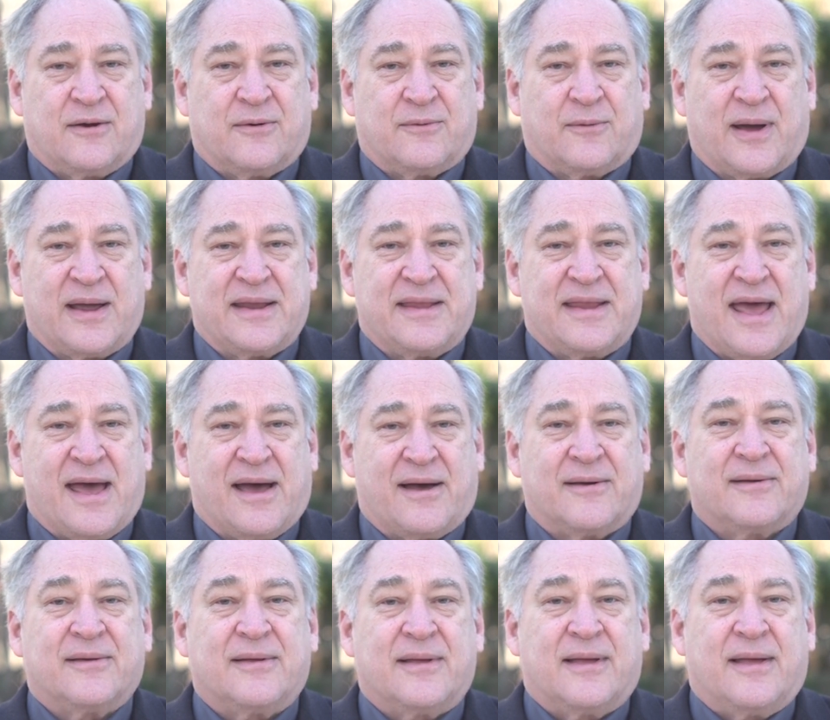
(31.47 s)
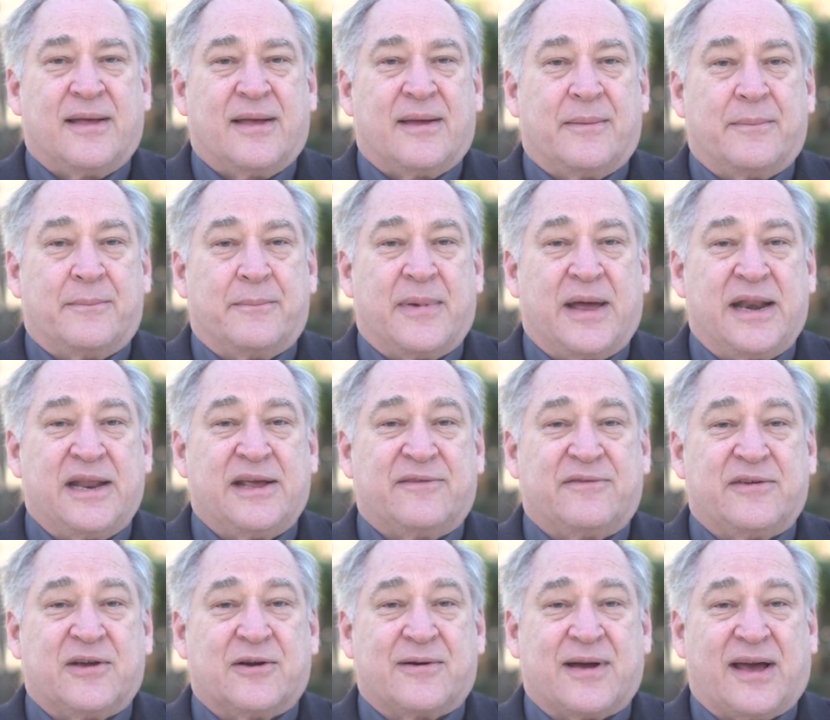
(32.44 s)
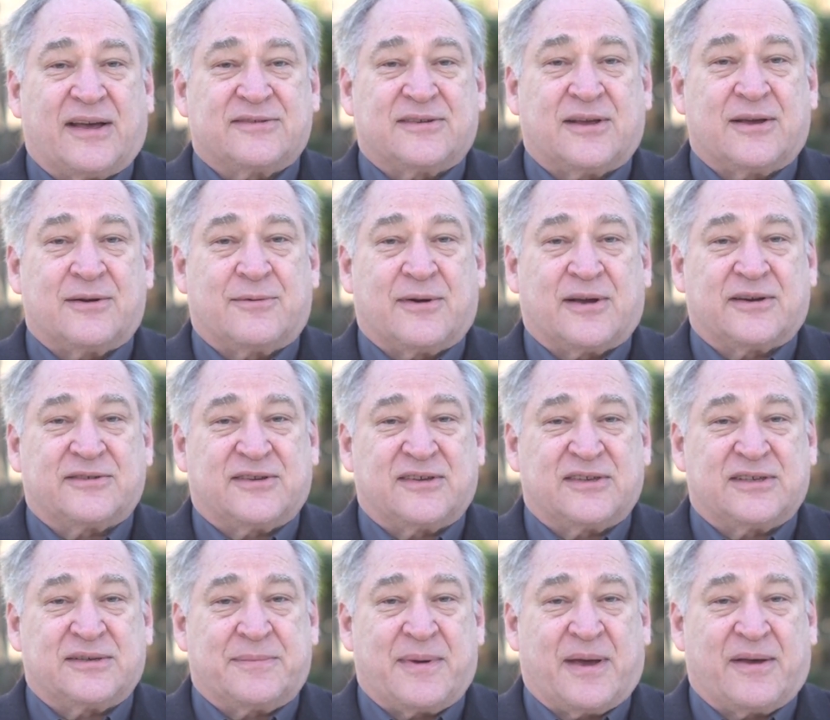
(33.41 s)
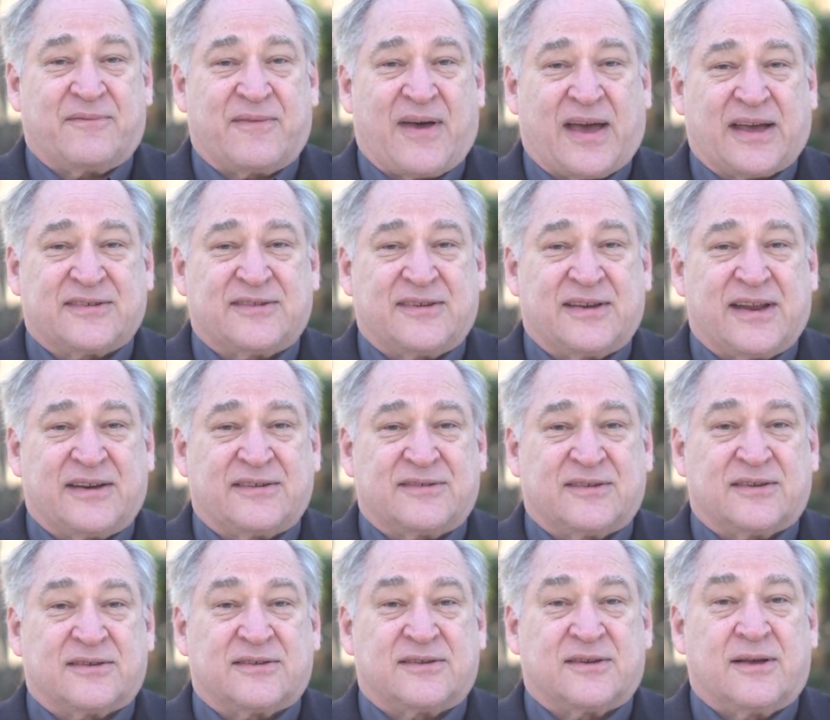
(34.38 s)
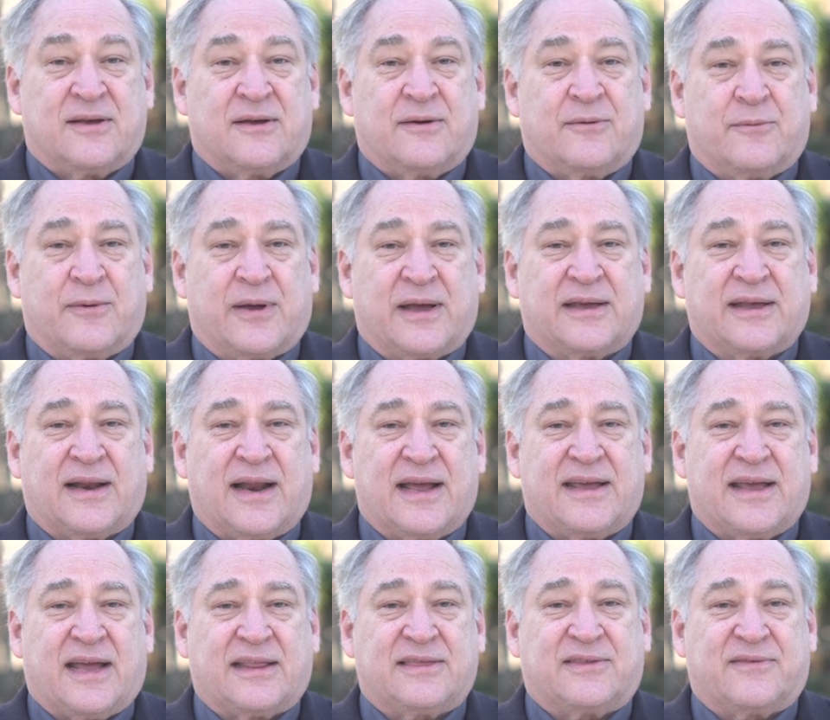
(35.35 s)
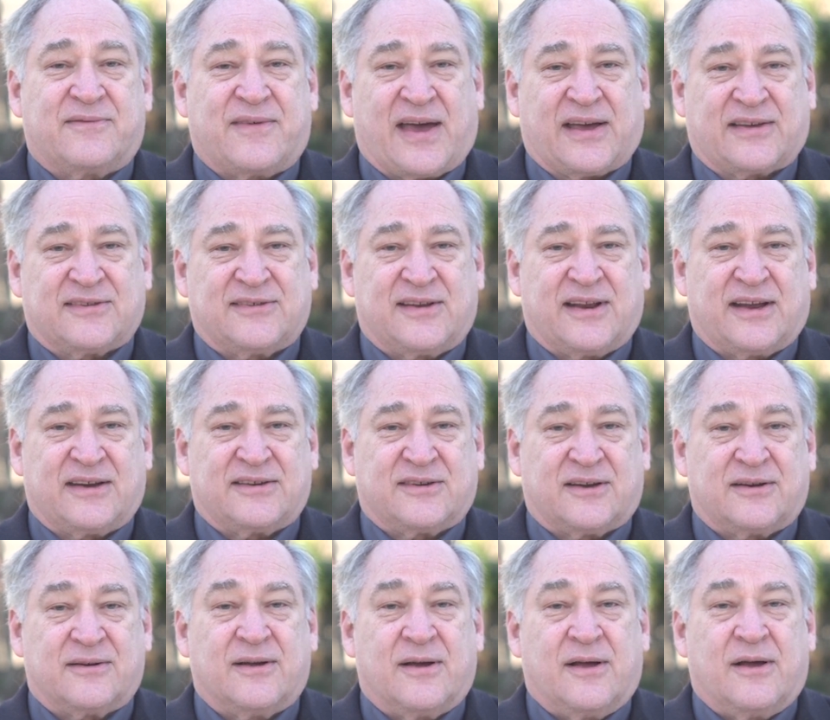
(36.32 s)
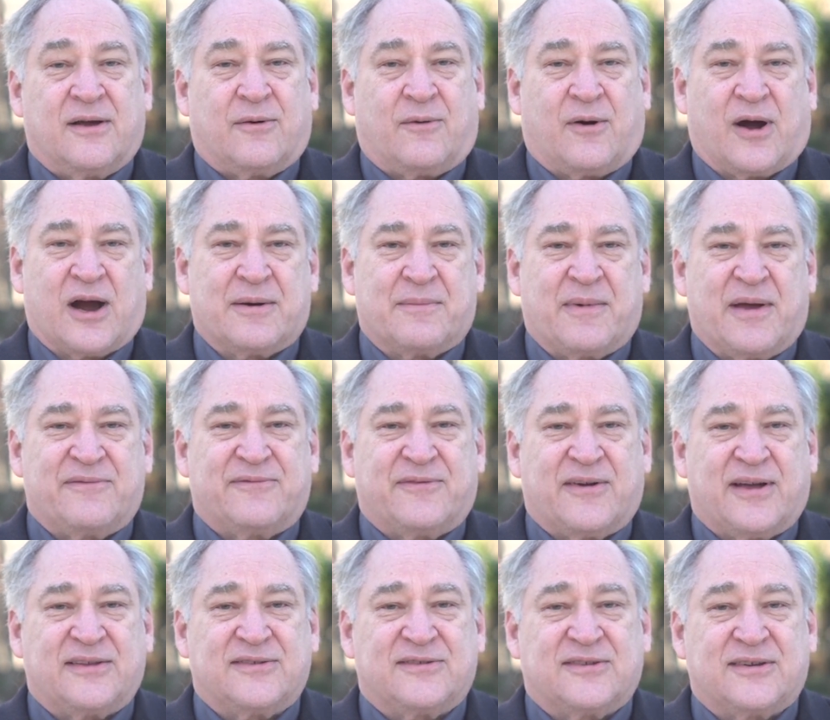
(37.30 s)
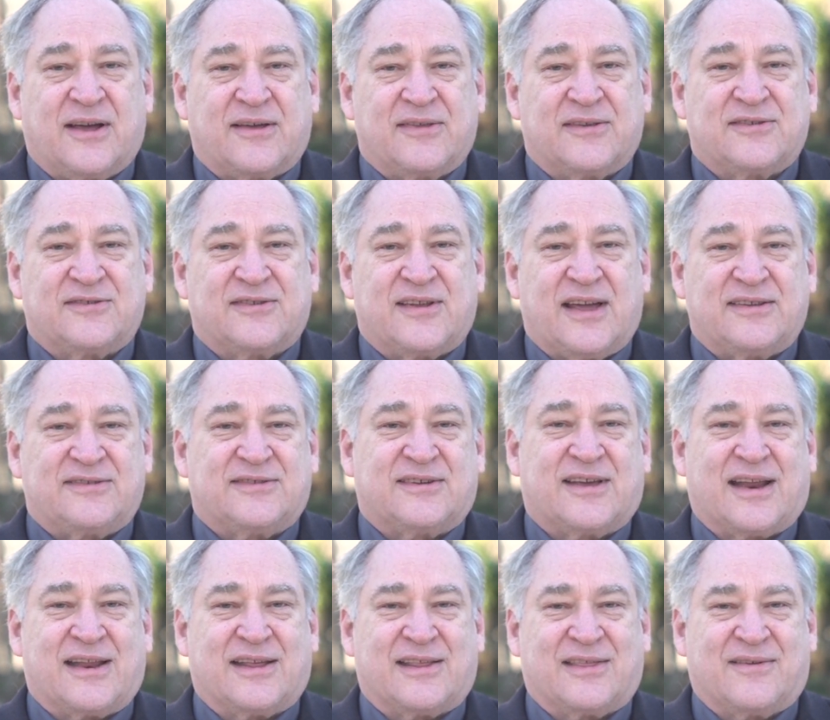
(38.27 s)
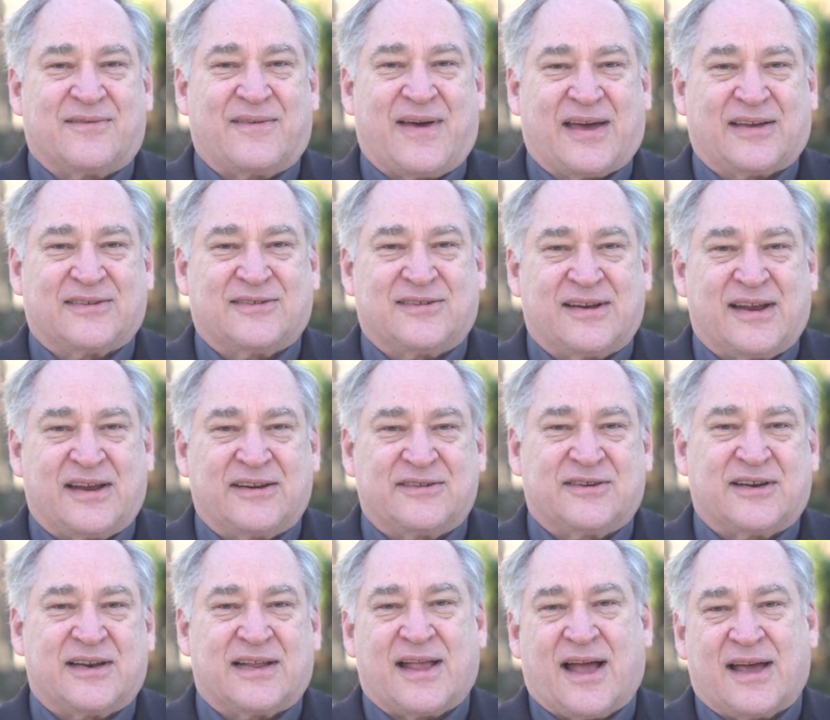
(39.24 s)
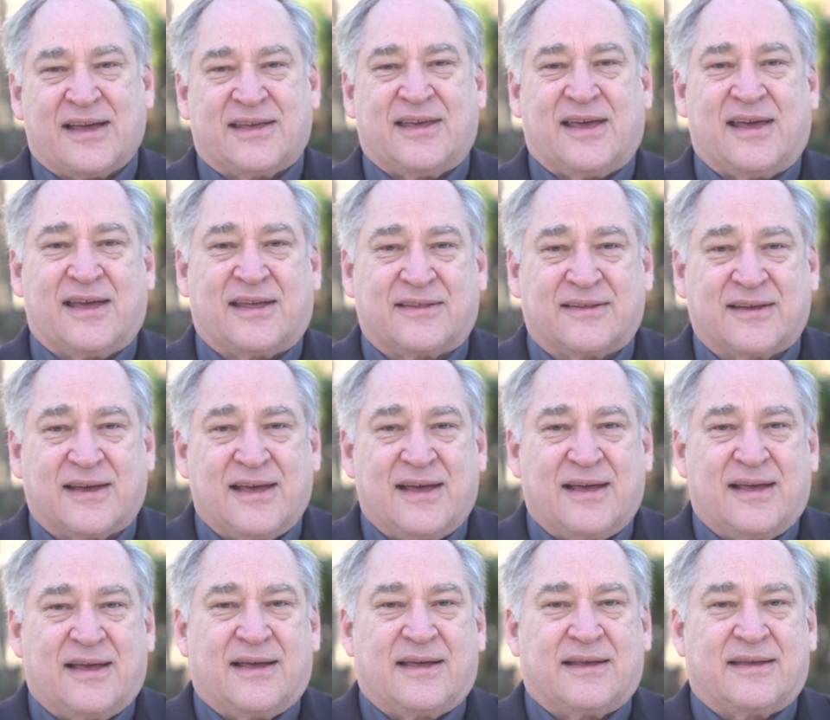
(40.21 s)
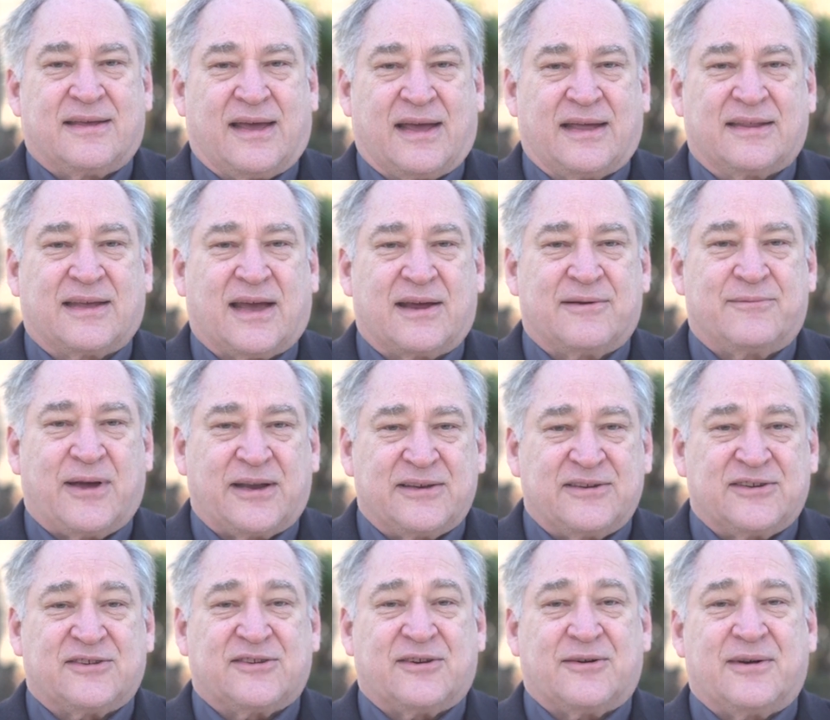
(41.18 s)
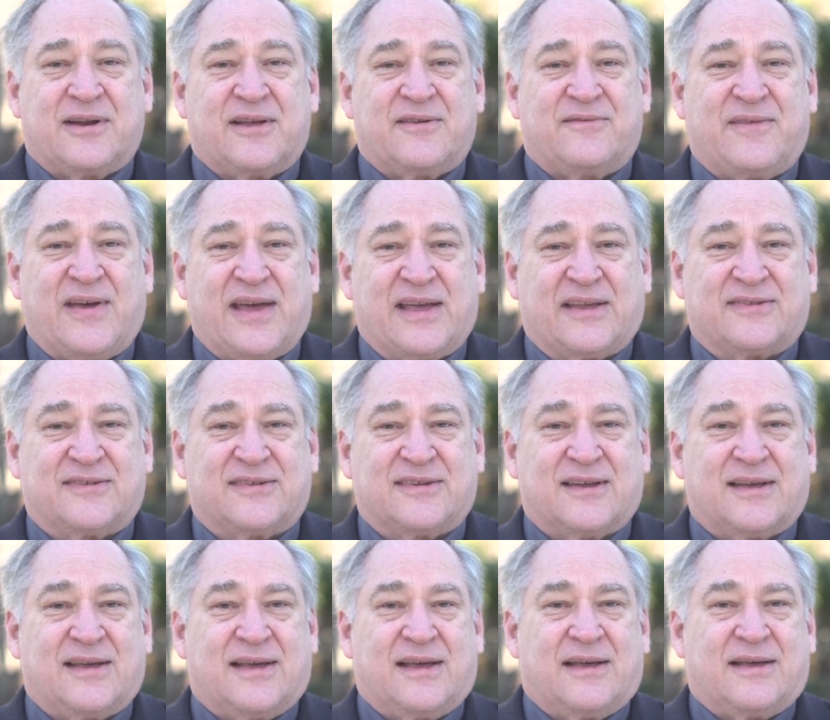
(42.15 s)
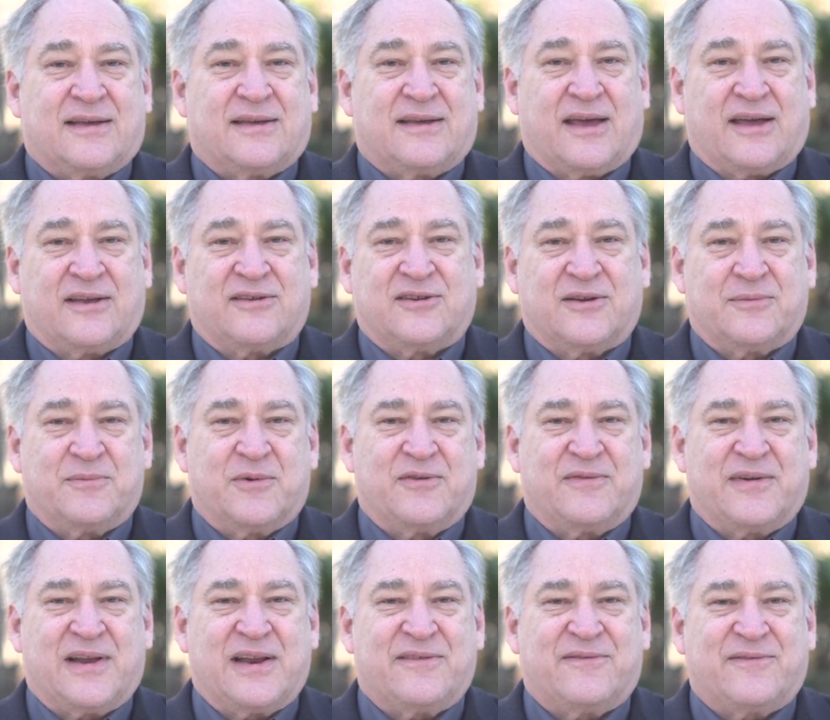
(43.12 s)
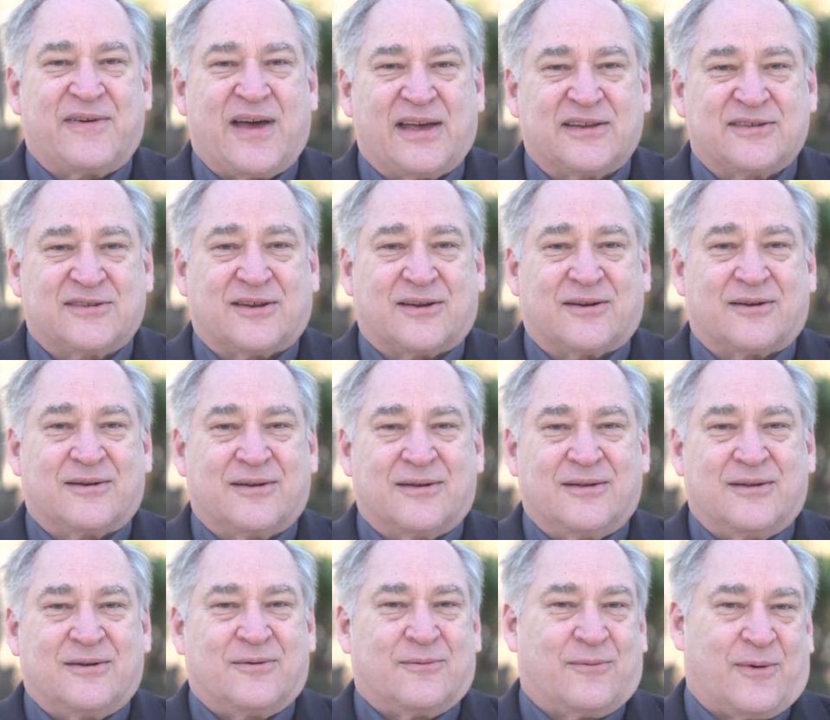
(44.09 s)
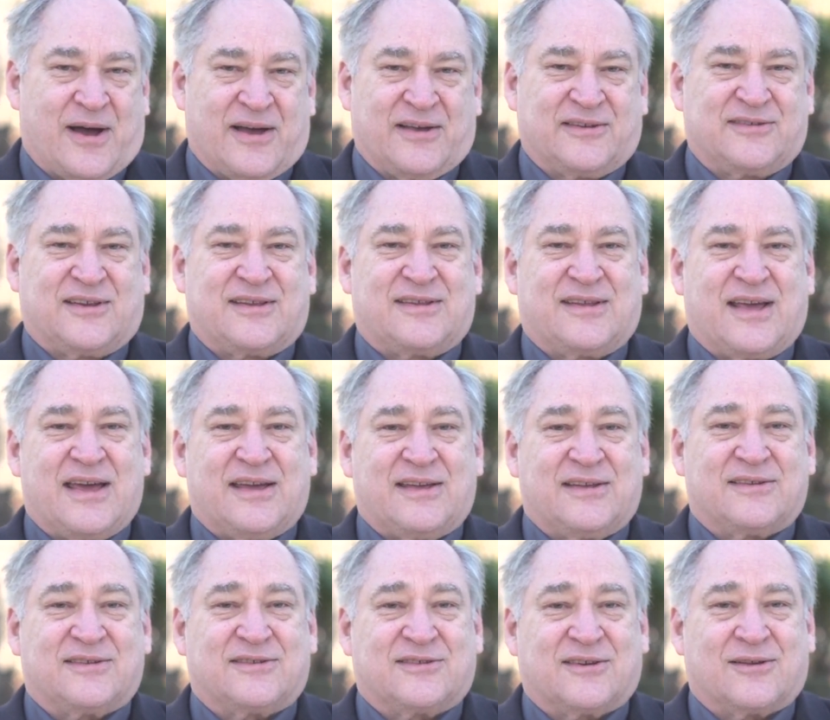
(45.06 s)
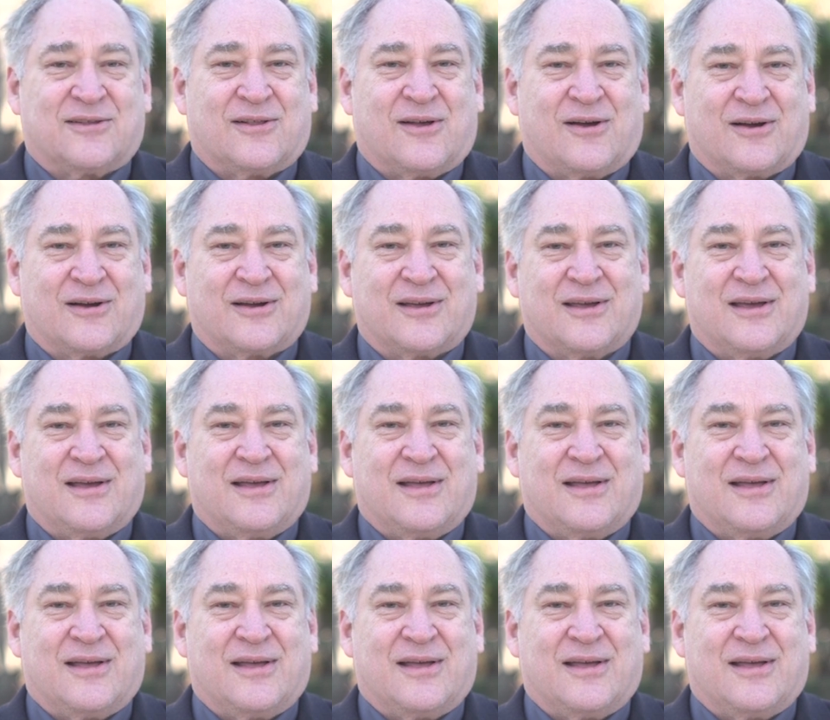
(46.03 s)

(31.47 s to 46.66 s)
Right now, many of you are asking questions about vaccinations. When can I get the vaccination? Why are my friends in other states getting the vaccination and I can't? Can't I register in advance? Can't you move any faster? Why is it taking so long?